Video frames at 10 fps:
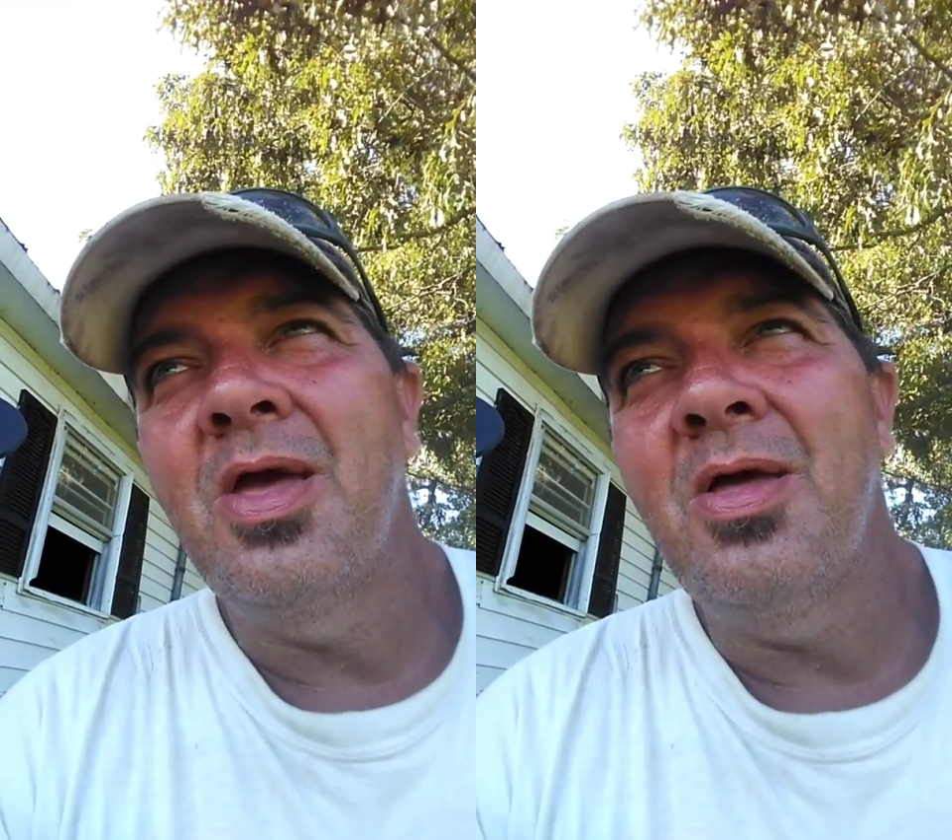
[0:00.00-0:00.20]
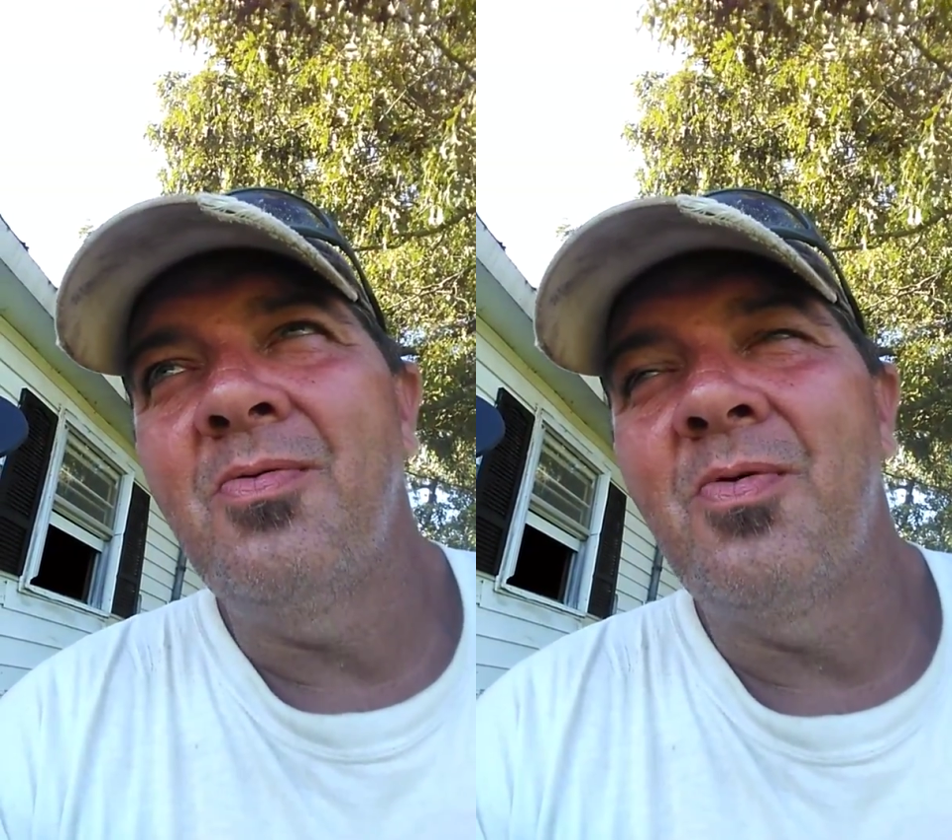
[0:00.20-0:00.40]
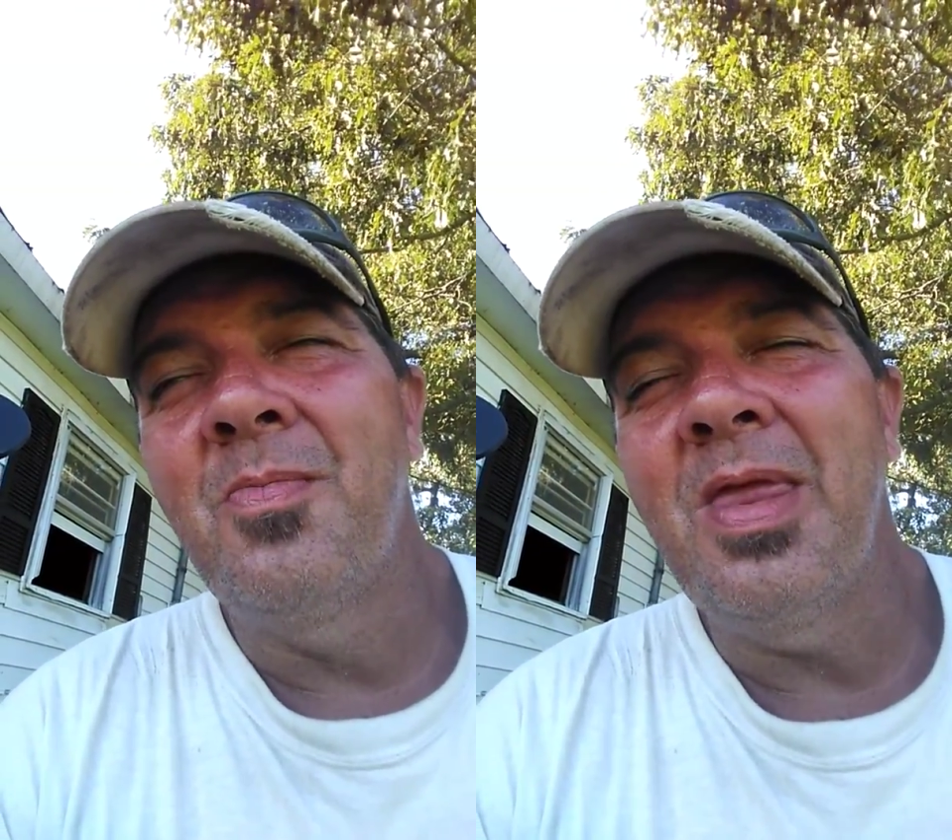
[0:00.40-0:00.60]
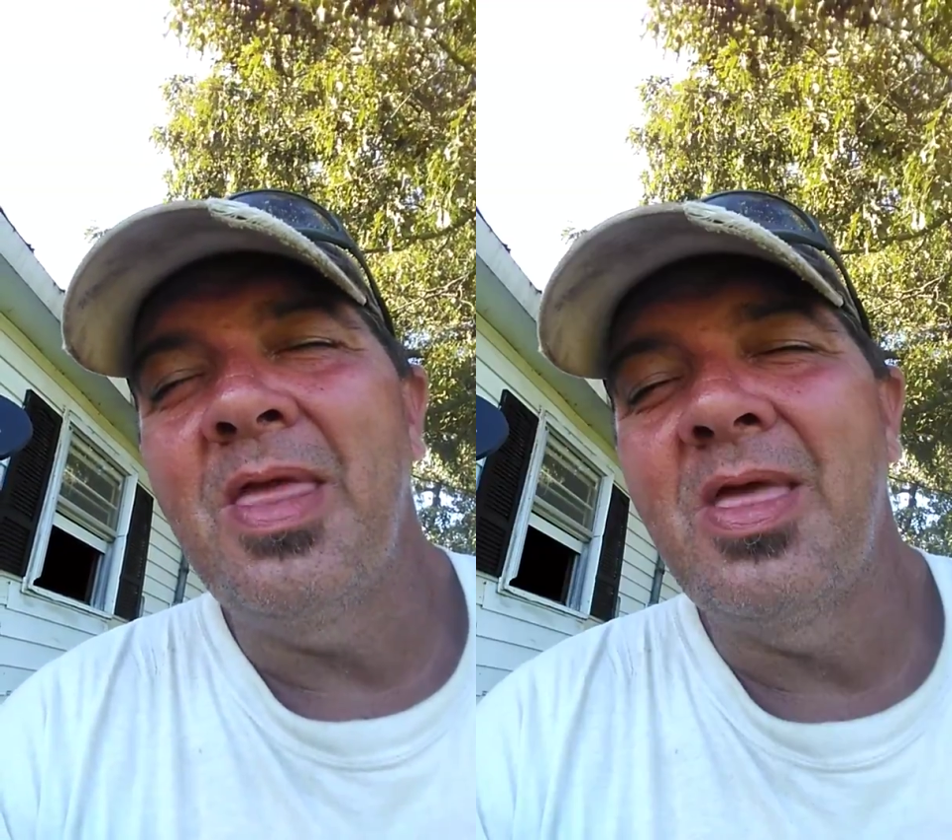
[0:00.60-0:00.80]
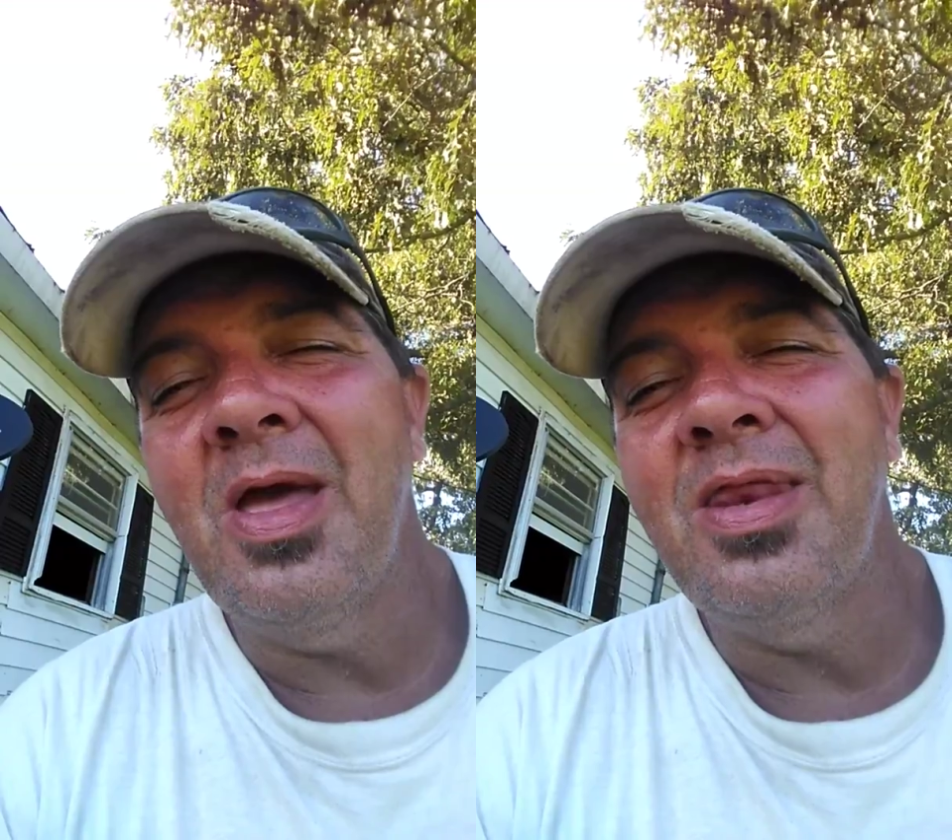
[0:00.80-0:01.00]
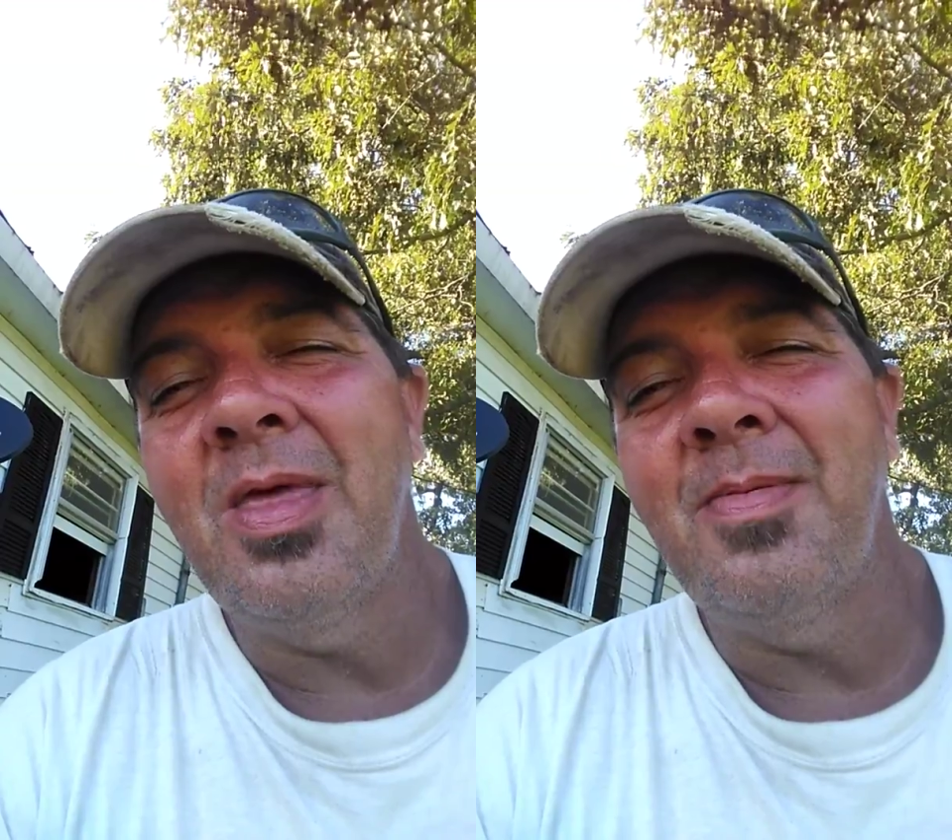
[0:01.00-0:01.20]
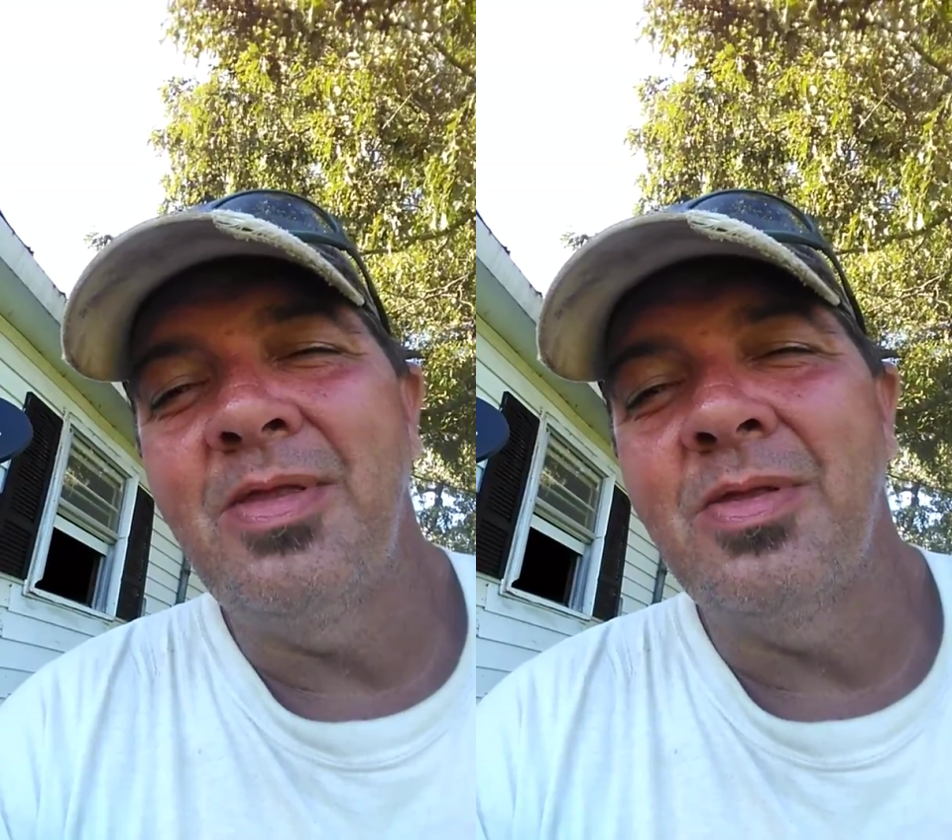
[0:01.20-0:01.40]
For me to cut, that means